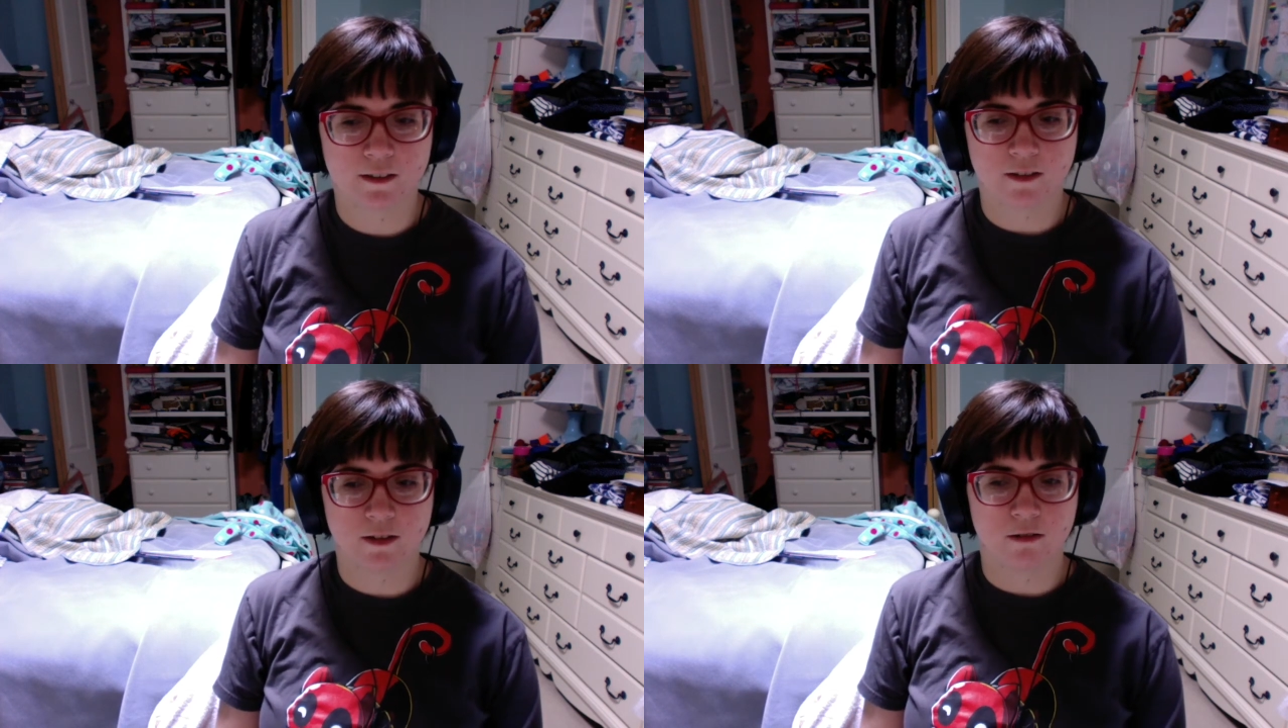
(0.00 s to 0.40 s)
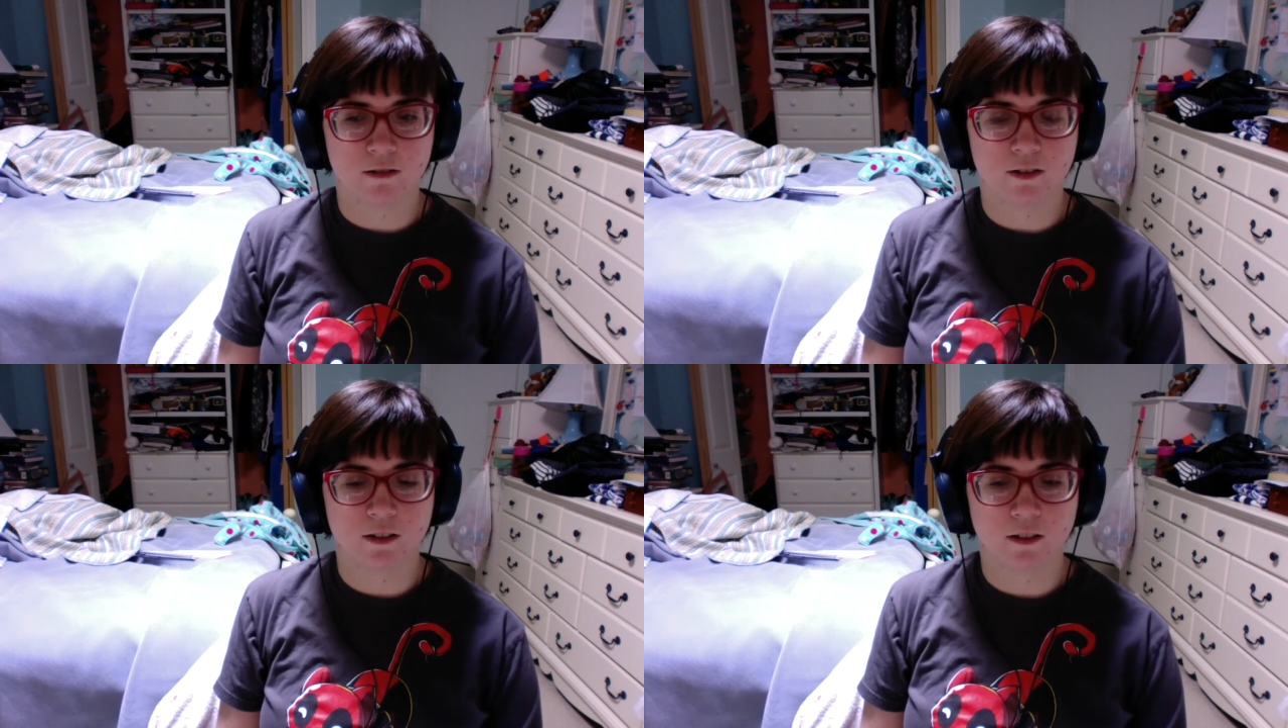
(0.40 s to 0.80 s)
2,
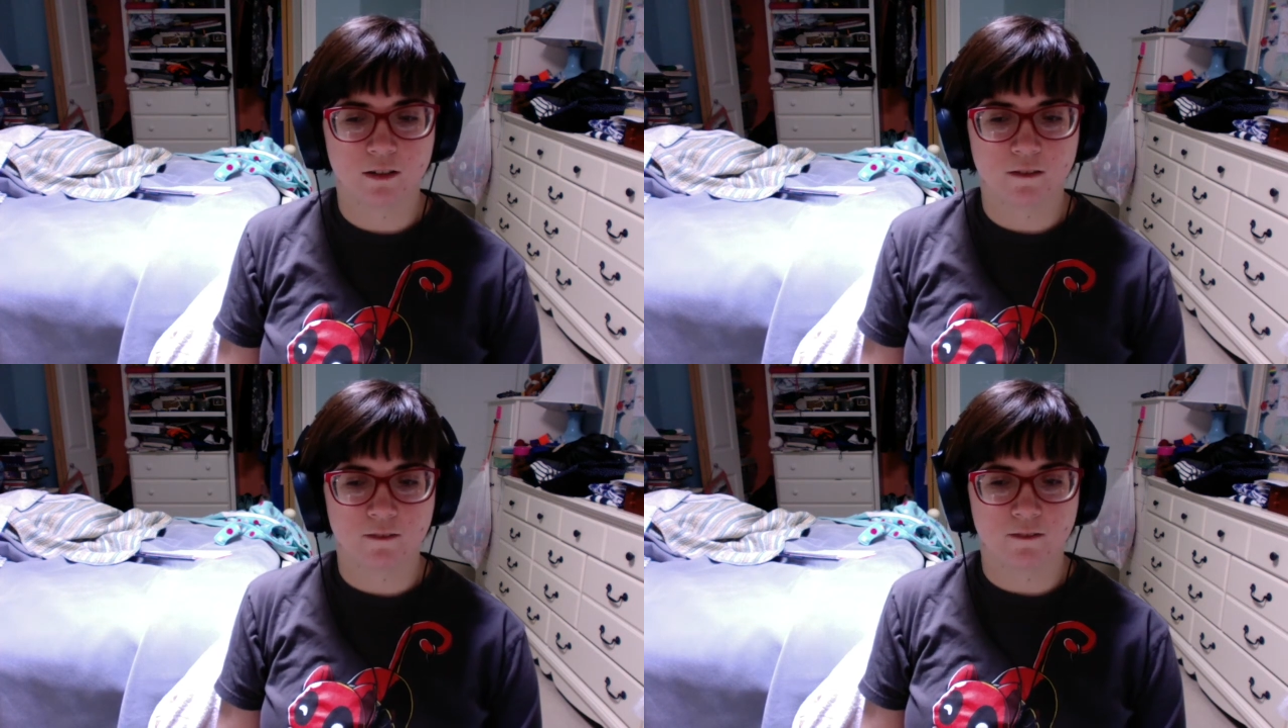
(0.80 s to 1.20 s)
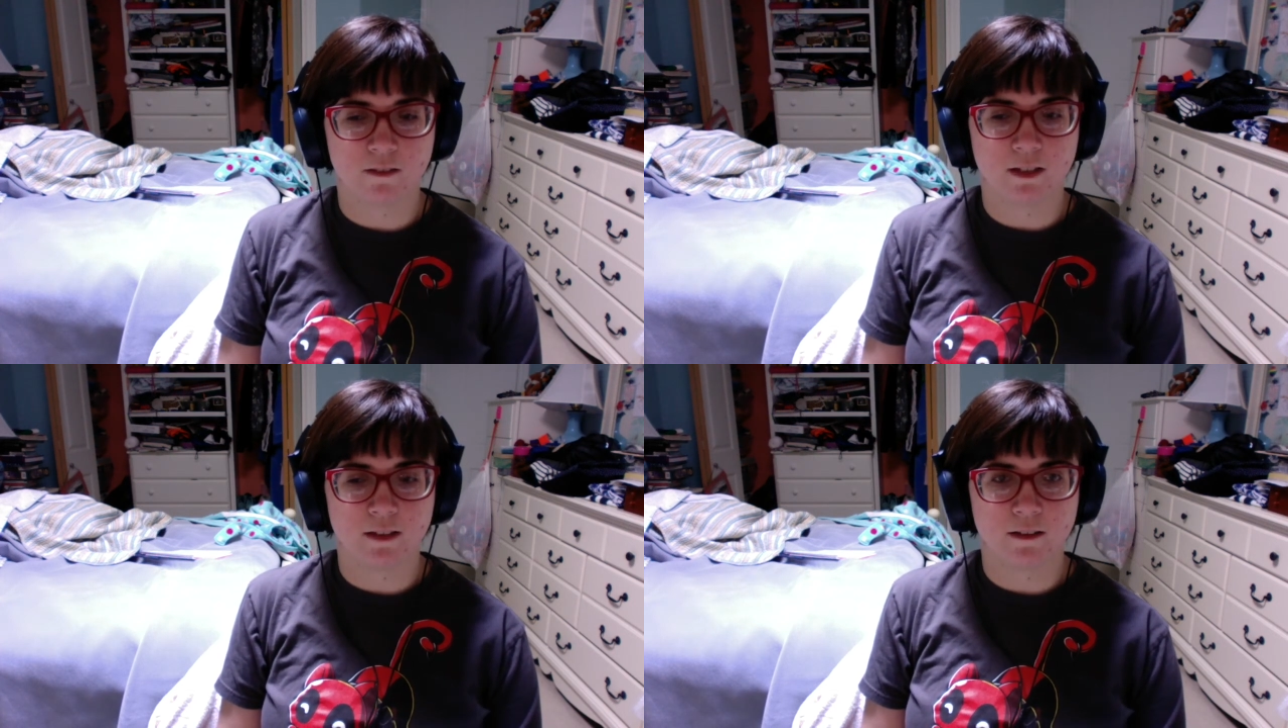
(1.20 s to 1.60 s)

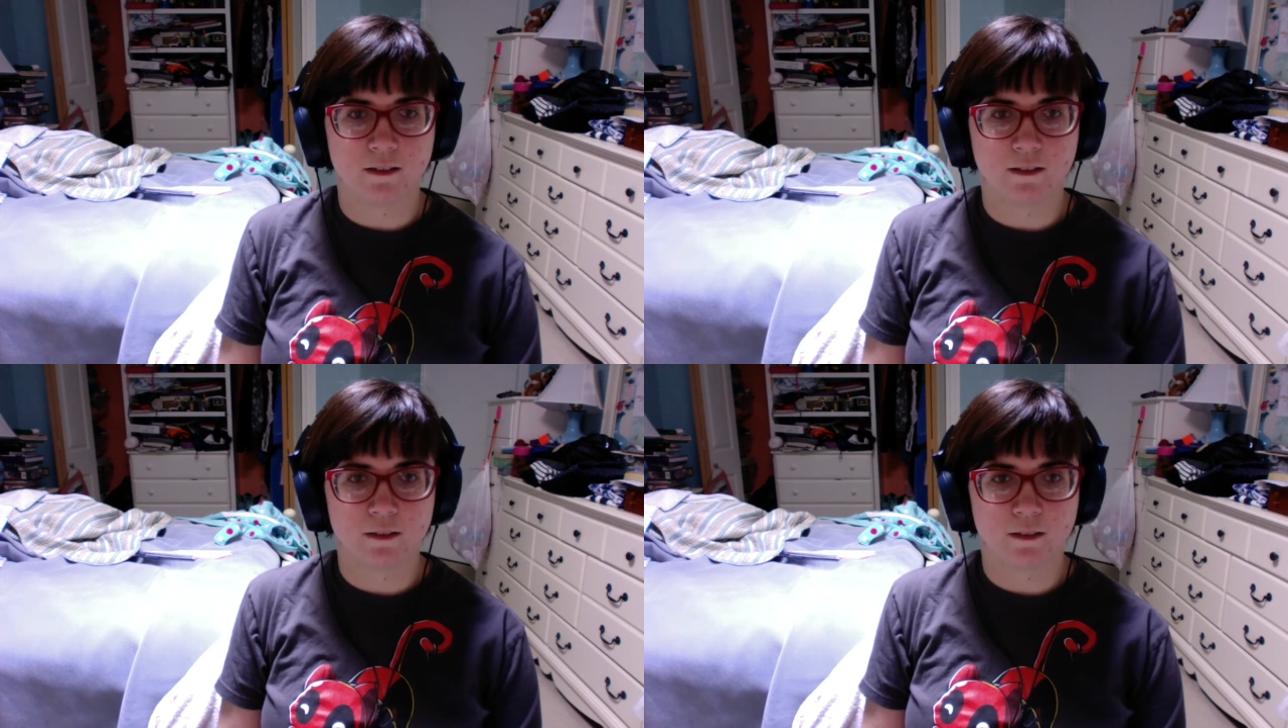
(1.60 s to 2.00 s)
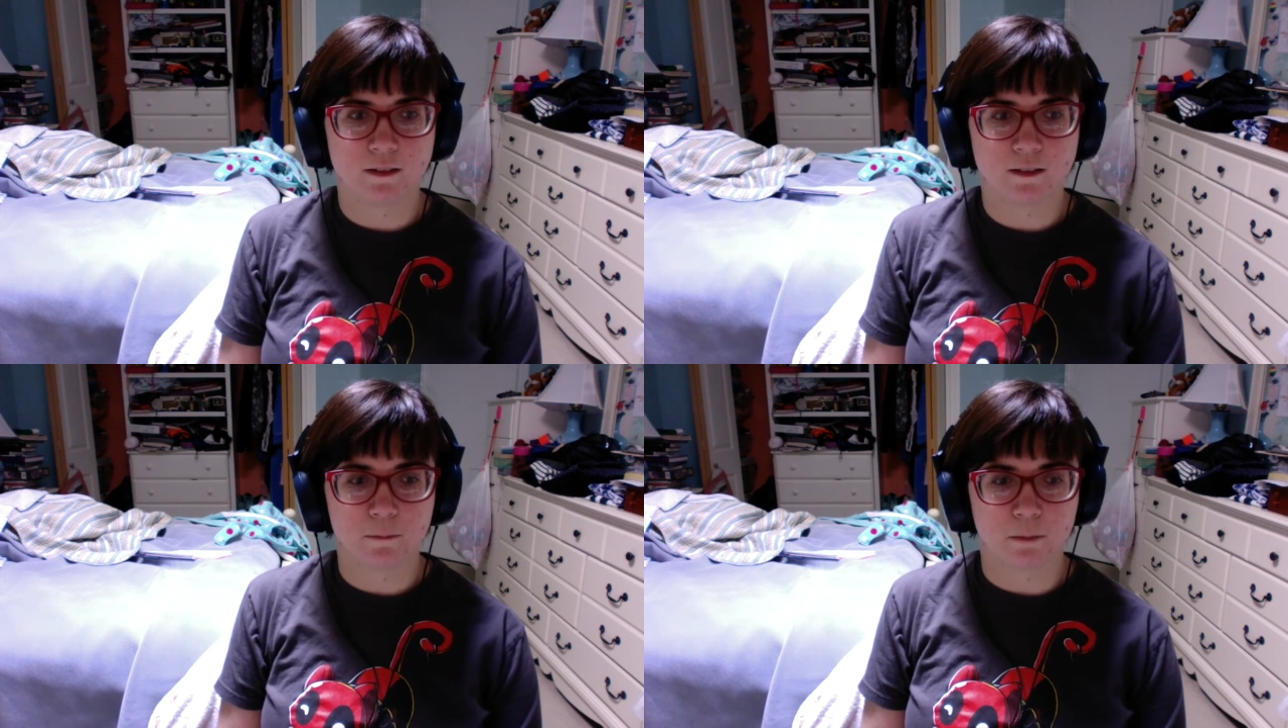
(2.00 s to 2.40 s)
1,
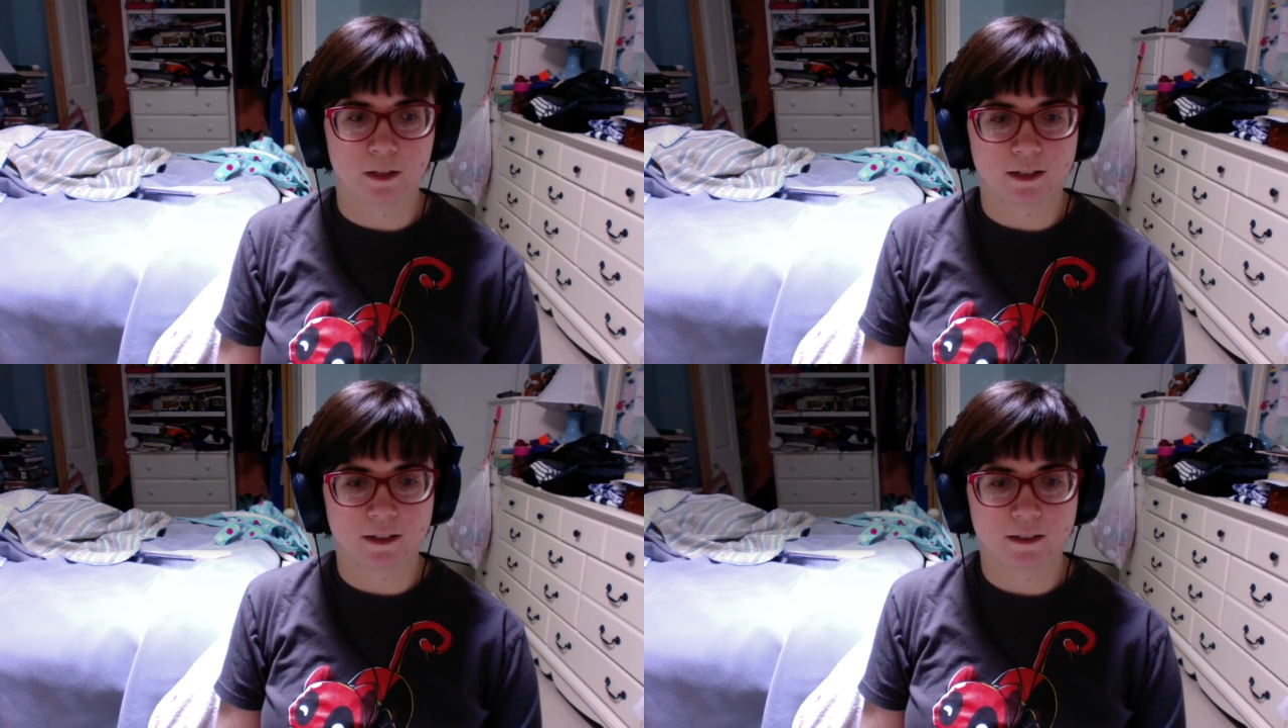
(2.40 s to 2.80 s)
play.